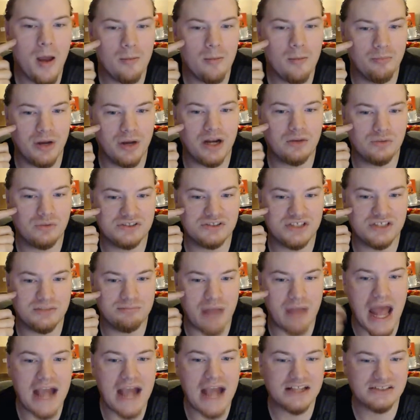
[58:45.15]
But it was a
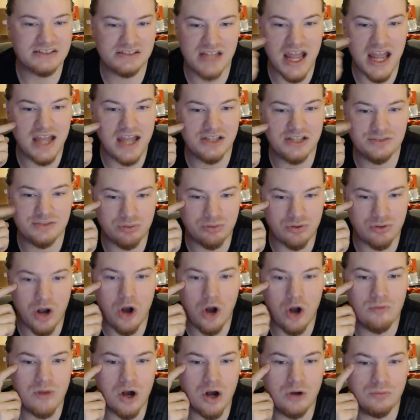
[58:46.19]
backstage
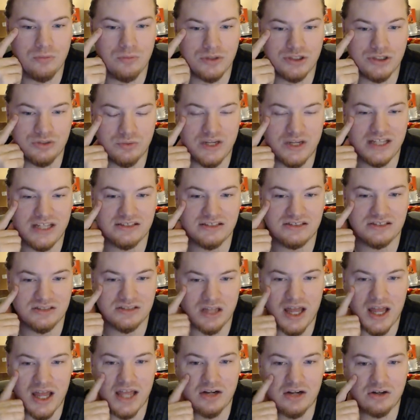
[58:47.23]
promo between
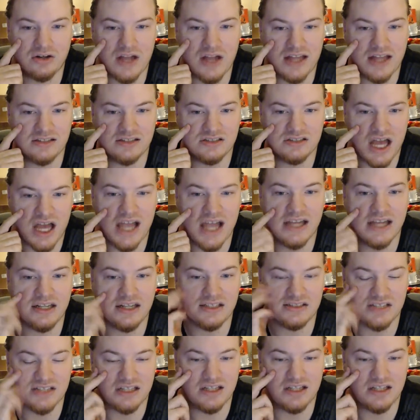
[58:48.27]
Slater and
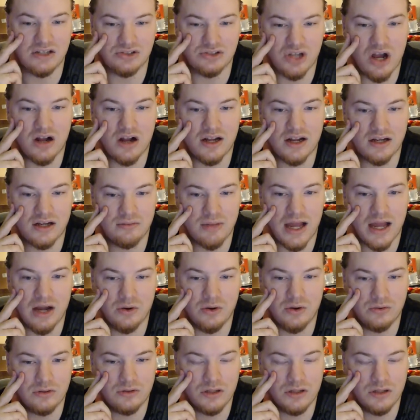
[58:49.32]
Titus, and they're talking about...